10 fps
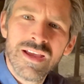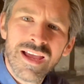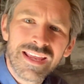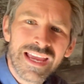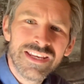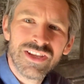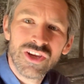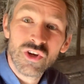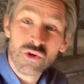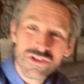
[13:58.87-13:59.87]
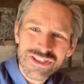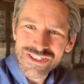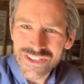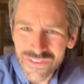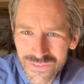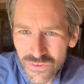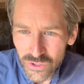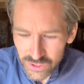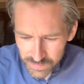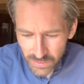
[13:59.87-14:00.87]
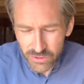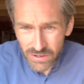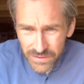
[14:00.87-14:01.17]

Again, gorgeous stone floors, but great